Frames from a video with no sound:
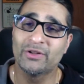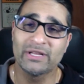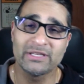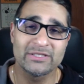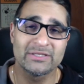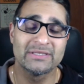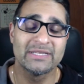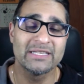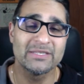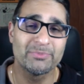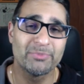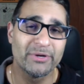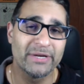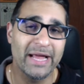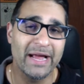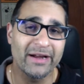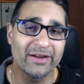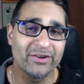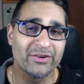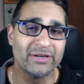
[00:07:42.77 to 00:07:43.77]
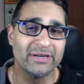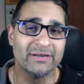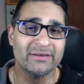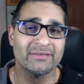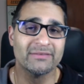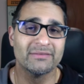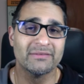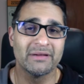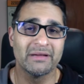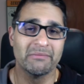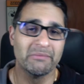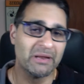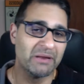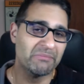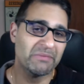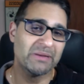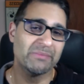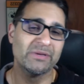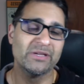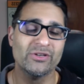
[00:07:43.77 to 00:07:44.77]
that's pretty accurate. And
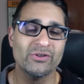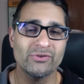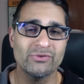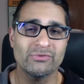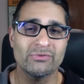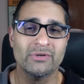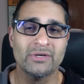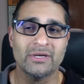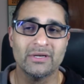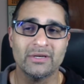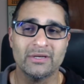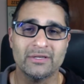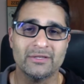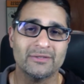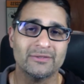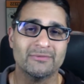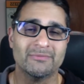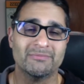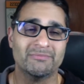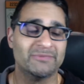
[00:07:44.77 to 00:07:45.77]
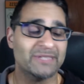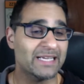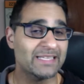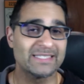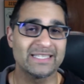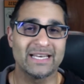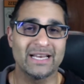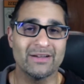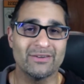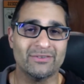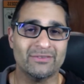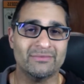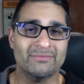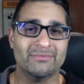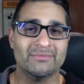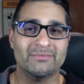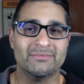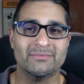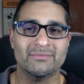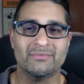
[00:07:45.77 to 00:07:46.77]
maybe you test it out,
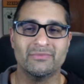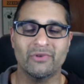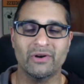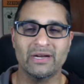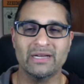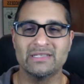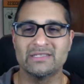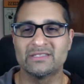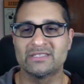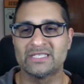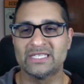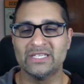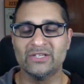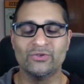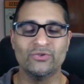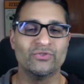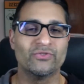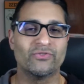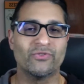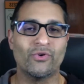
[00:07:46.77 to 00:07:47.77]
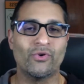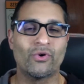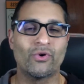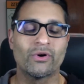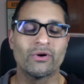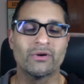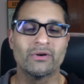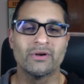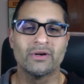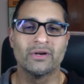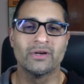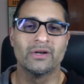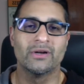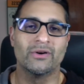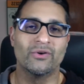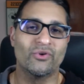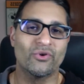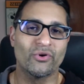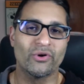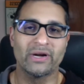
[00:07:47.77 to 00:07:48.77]
right? See who's for
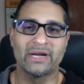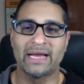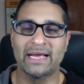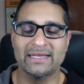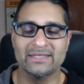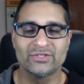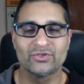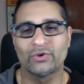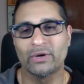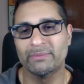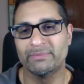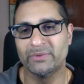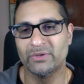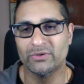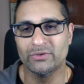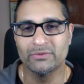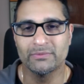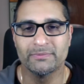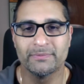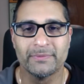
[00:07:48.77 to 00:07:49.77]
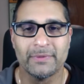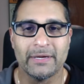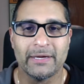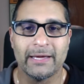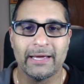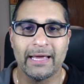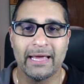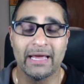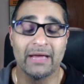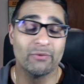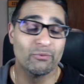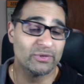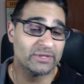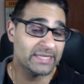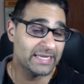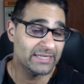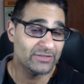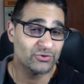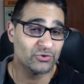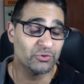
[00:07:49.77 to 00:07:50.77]
or against crypto and what the
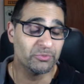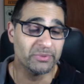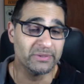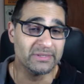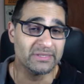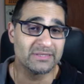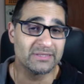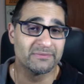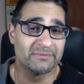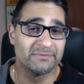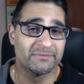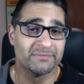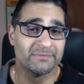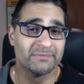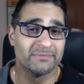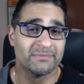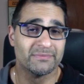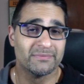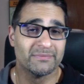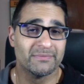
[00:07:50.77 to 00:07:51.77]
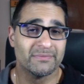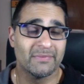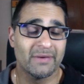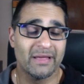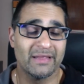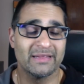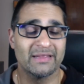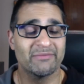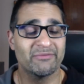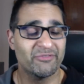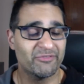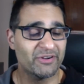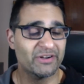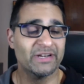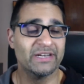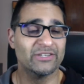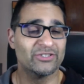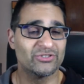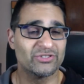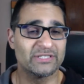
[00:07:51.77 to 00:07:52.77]
age group is. I think that's very
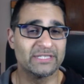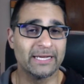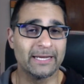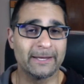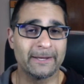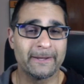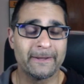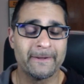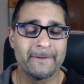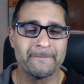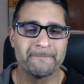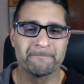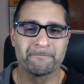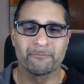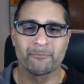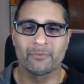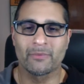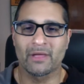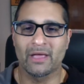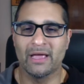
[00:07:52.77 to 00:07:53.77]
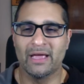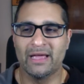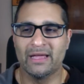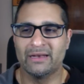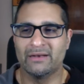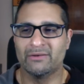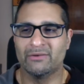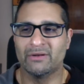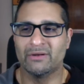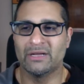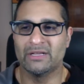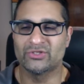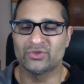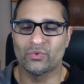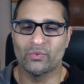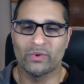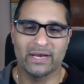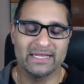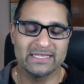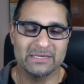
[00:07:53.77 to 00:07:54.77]
interesting. And so
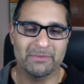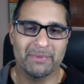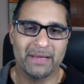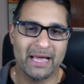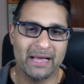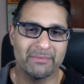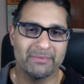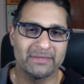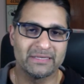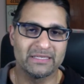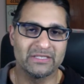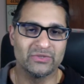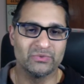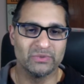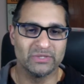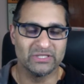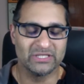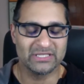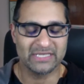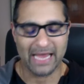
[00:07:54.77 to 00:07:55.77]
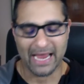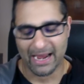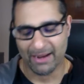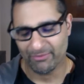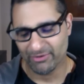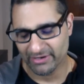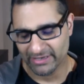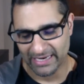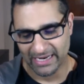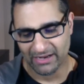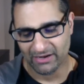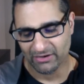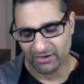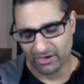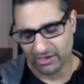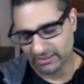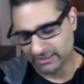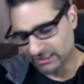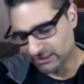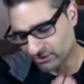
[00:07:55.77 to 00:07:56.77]
what ends up happening is we just hammer down
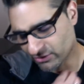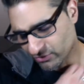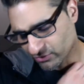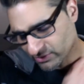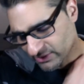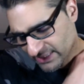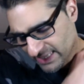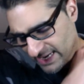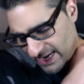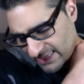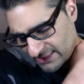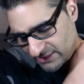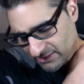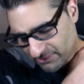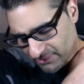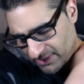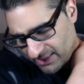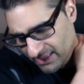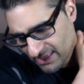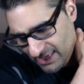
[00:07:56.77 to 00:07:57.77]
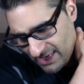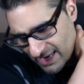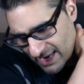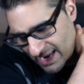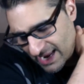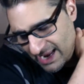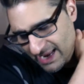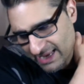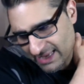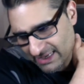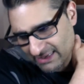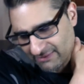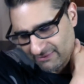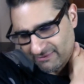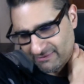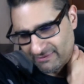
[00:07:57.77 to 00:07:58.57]
on enthusiasm, and